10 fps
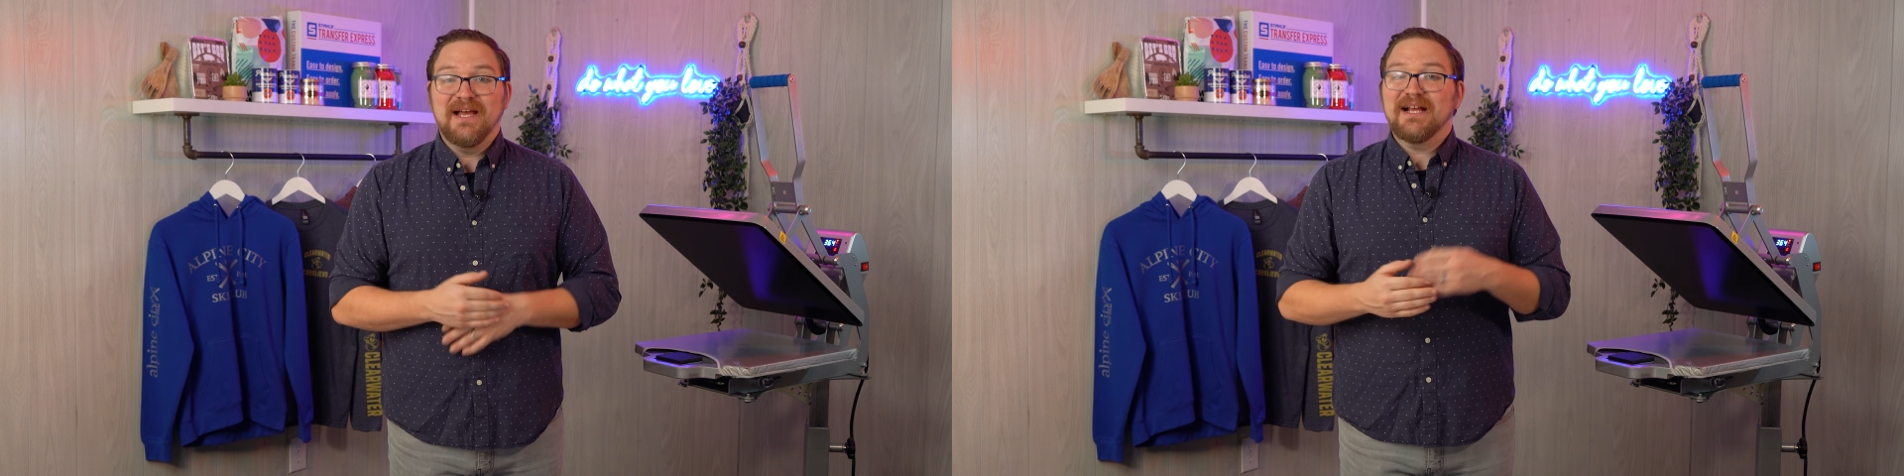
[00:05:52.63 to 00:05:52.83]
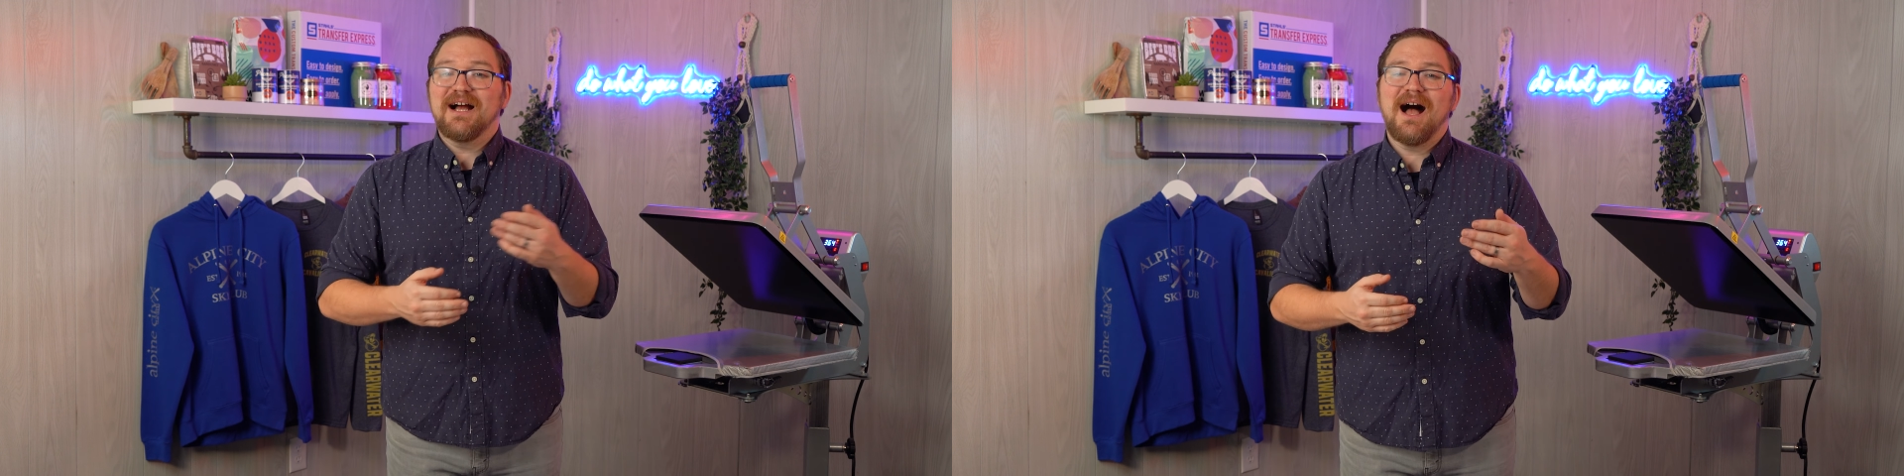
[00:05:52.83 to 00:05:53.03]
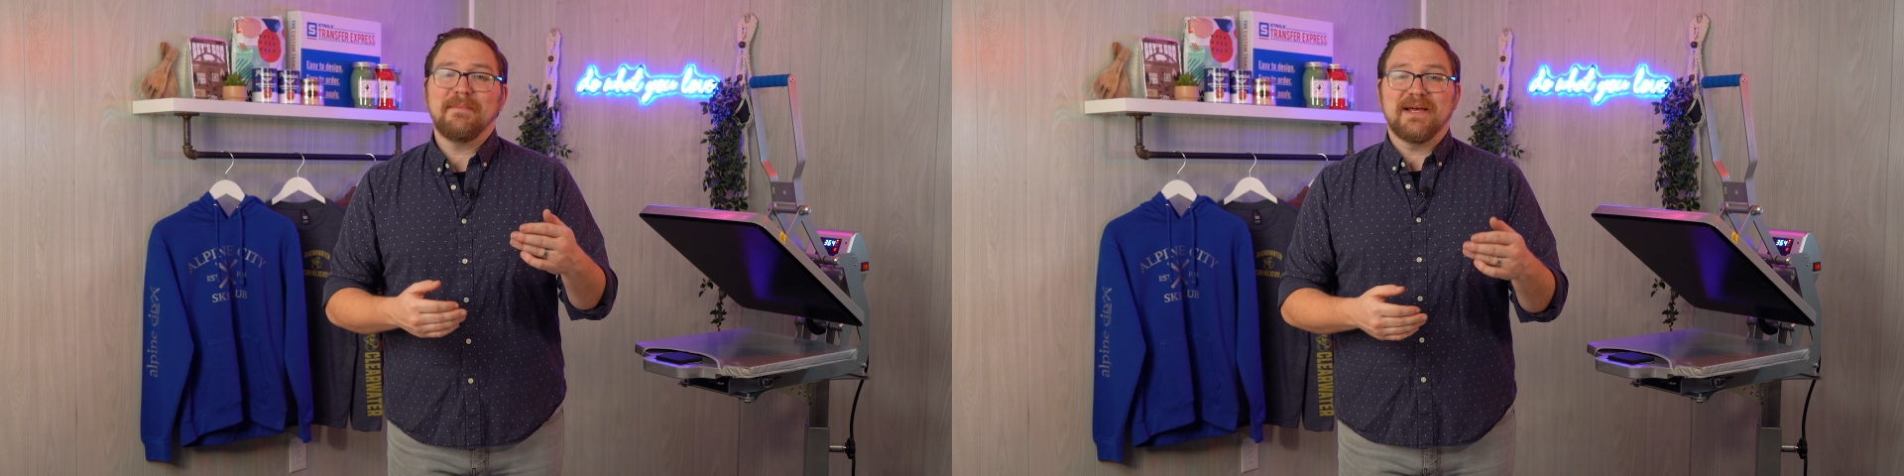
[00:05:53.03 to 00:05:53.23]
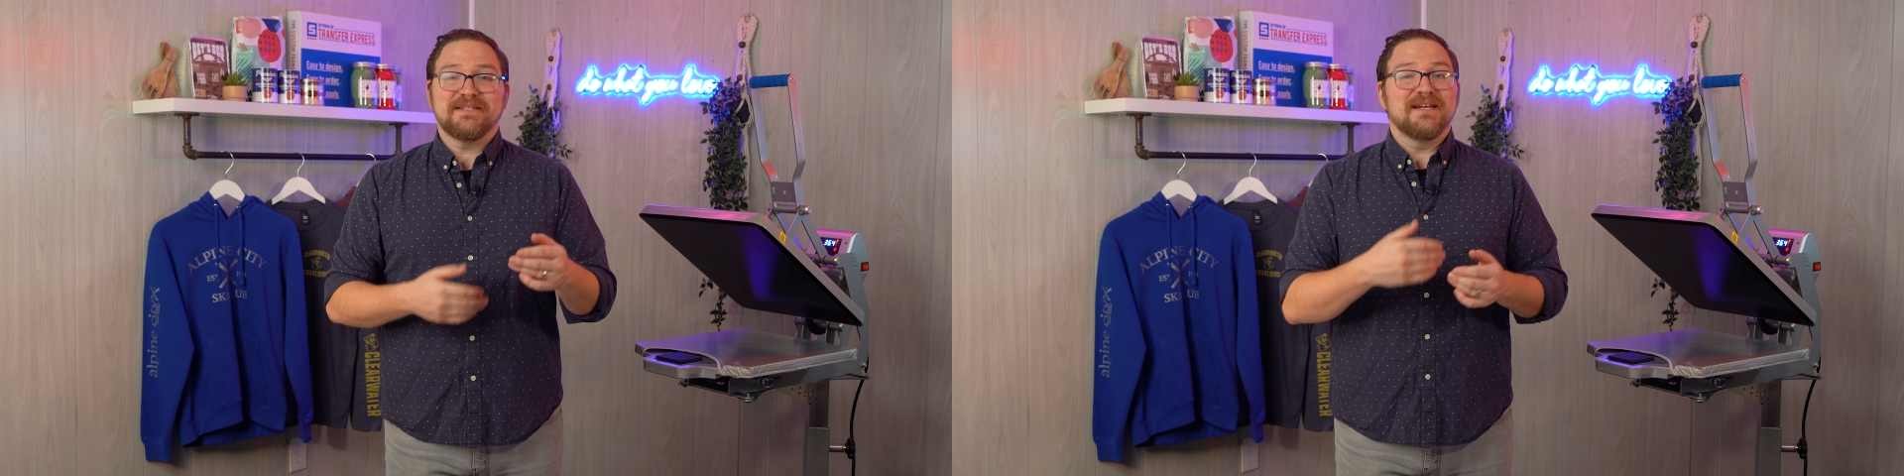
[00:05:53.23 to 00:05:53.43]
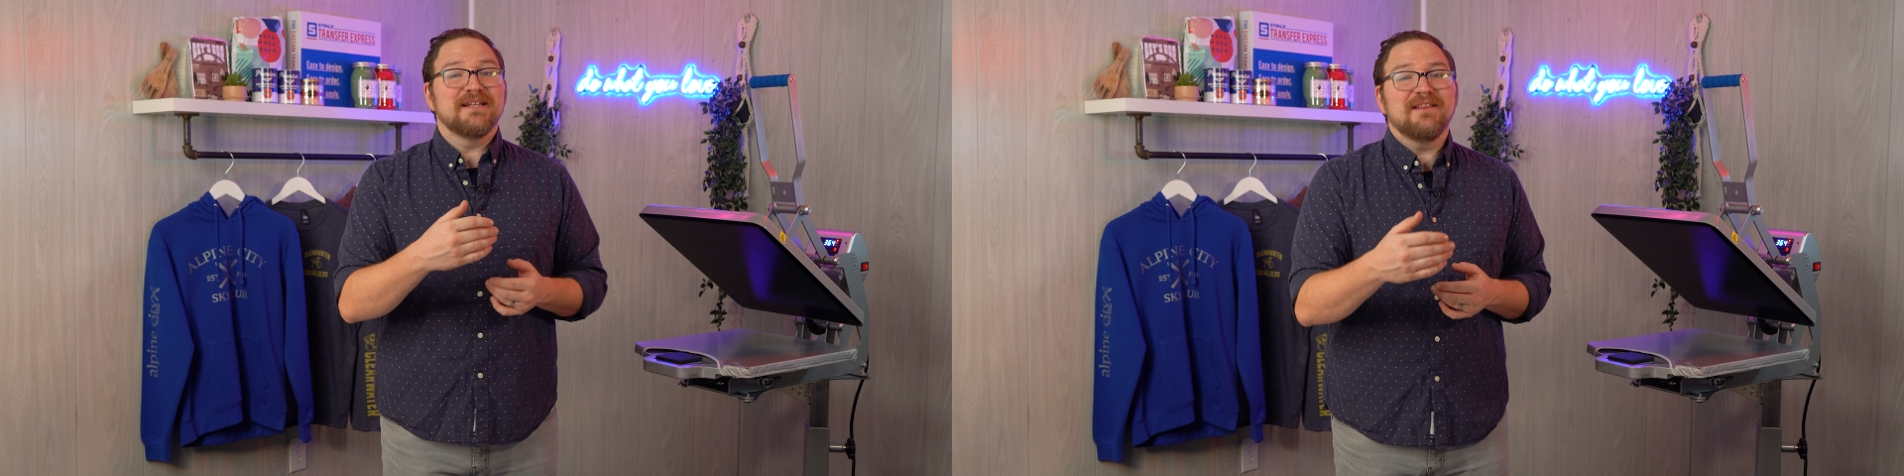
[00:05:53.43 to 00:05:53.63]

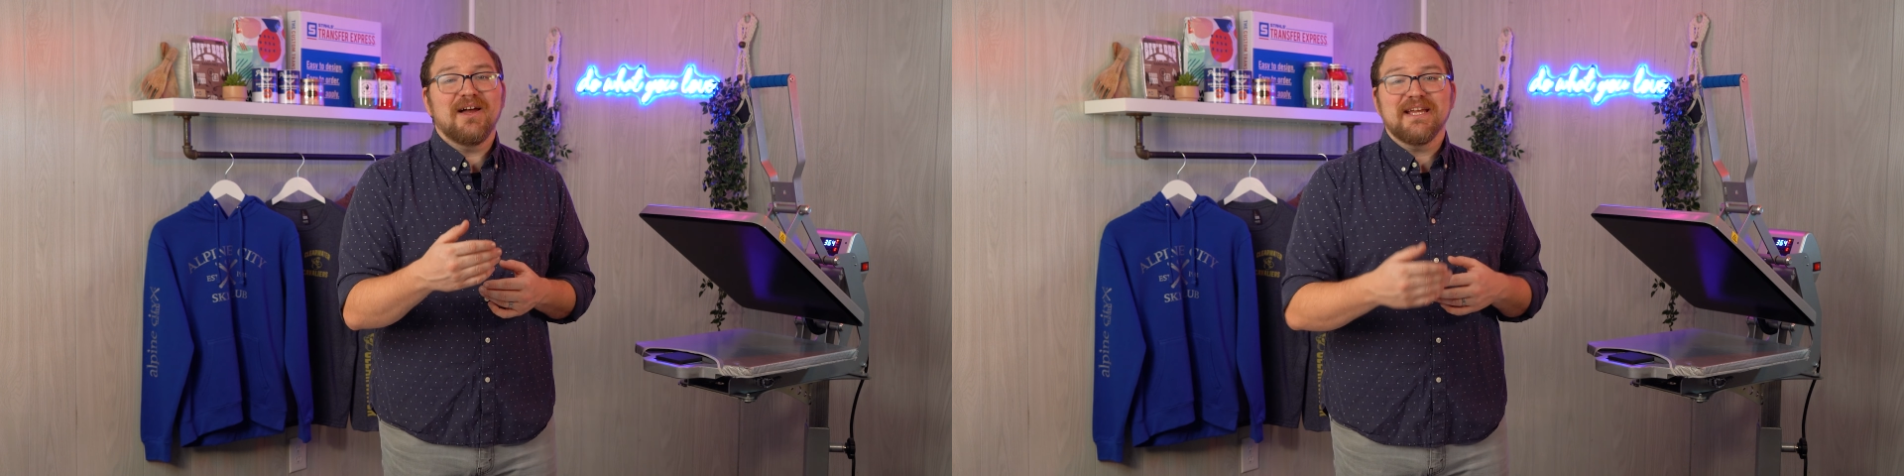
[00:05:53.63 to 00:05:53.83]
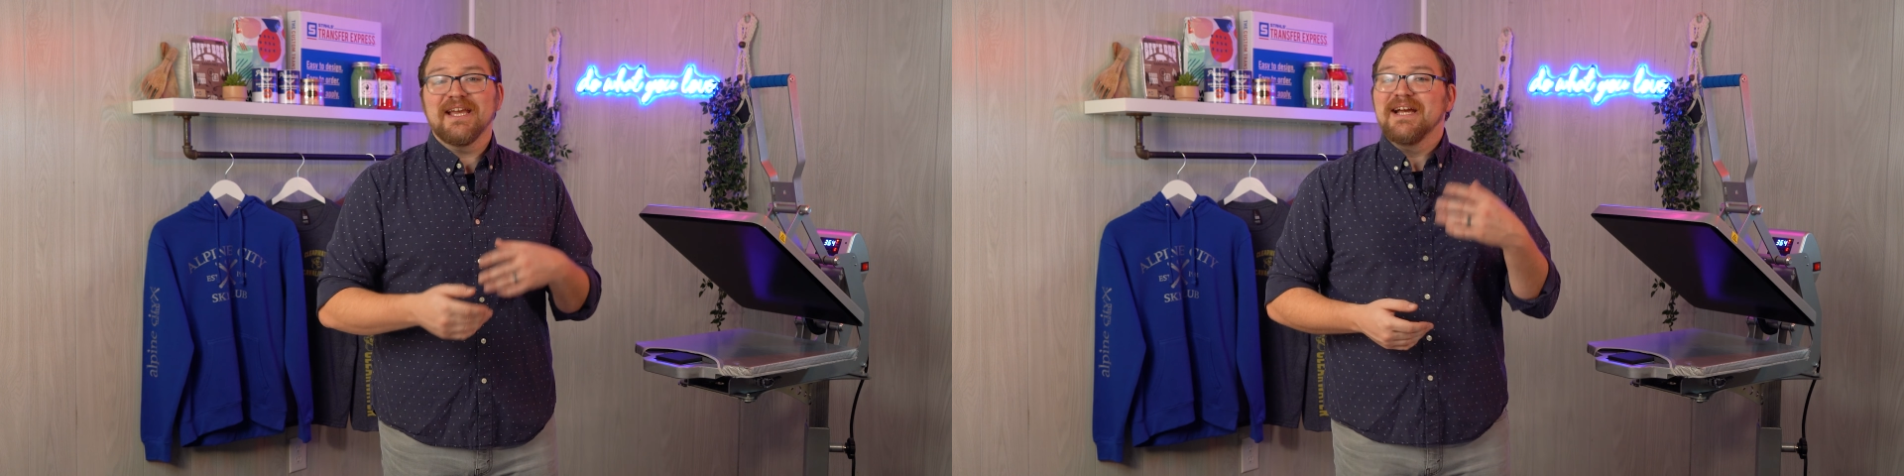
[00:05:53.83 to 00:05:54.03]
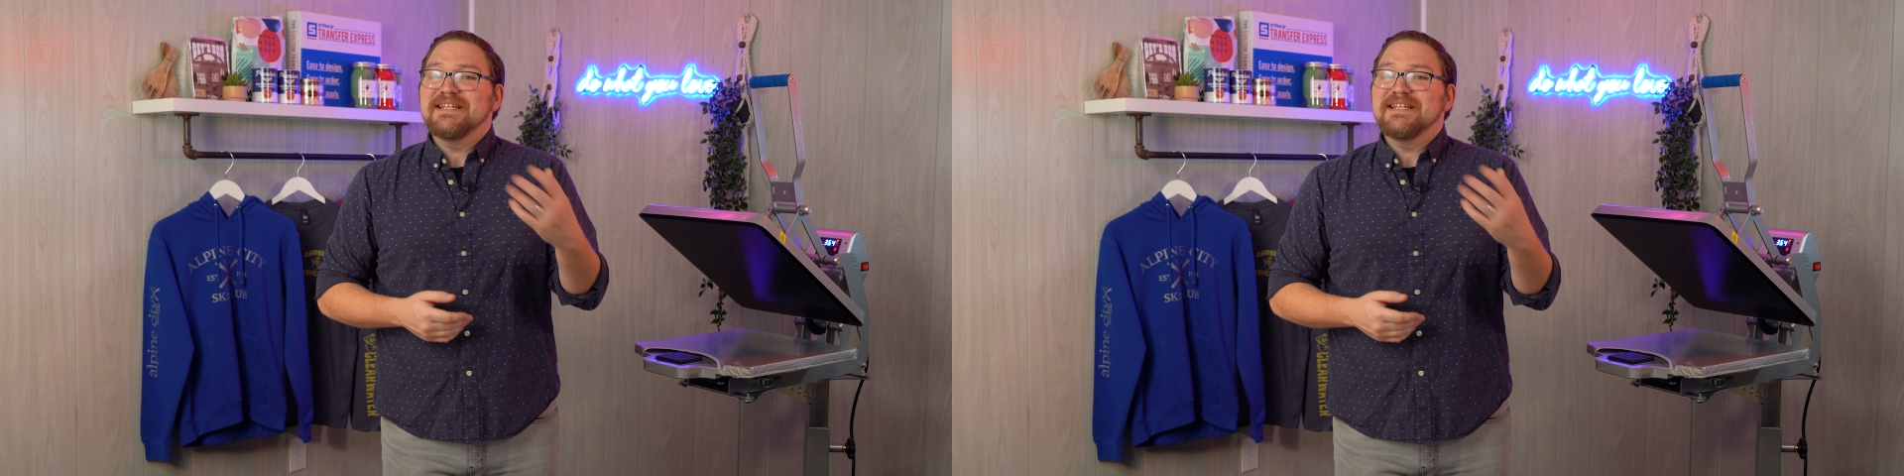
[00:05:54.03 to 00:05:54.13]
Comment, like,